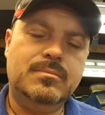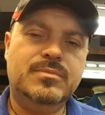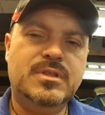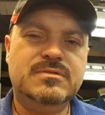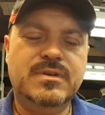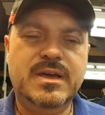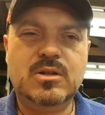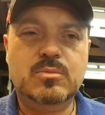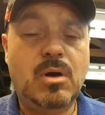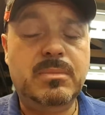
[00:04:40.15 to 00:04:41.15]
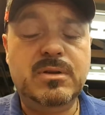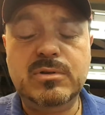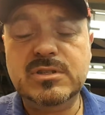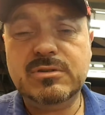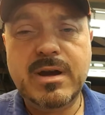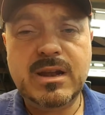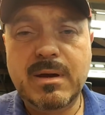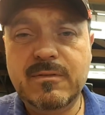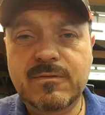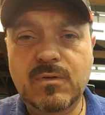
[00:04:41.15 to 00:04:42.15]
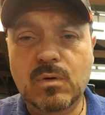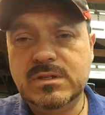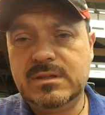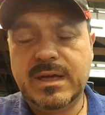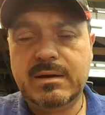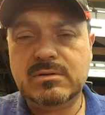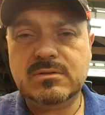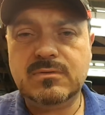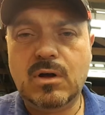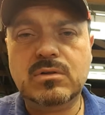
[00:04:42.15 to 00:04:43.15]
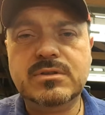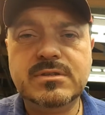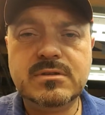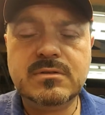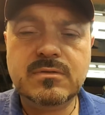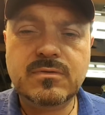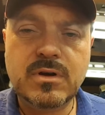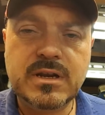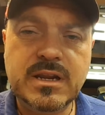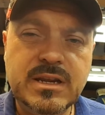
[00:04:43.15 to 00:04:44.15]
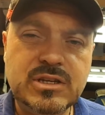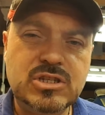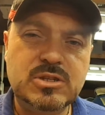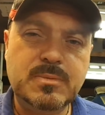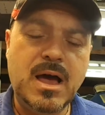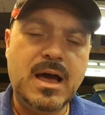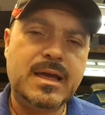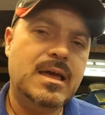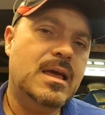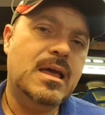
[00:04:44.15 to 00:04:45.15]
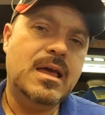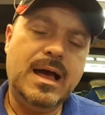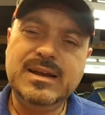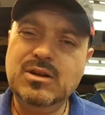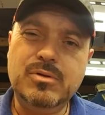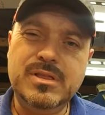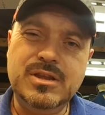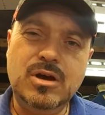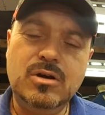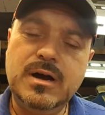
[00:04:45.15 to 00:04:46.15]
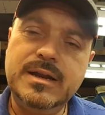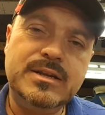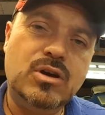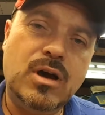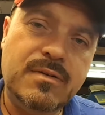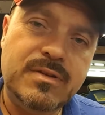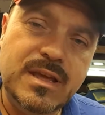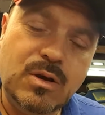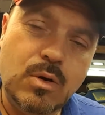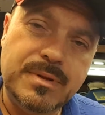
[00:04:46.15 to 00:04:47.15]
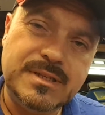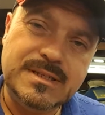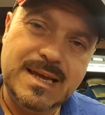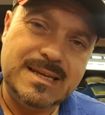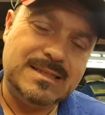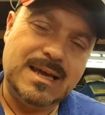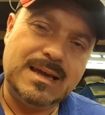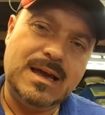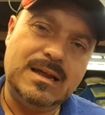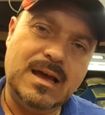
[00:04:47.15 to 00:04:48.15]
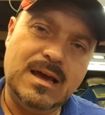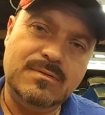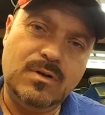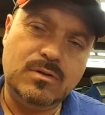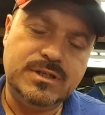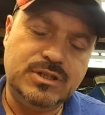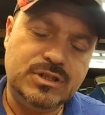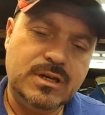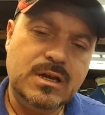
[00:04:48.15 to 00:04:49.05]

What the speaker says: This vehicle probably runs around about 40,000 volts for an ignition spark. I don't really know, and I don't have any equipment to test that kind of high voltage.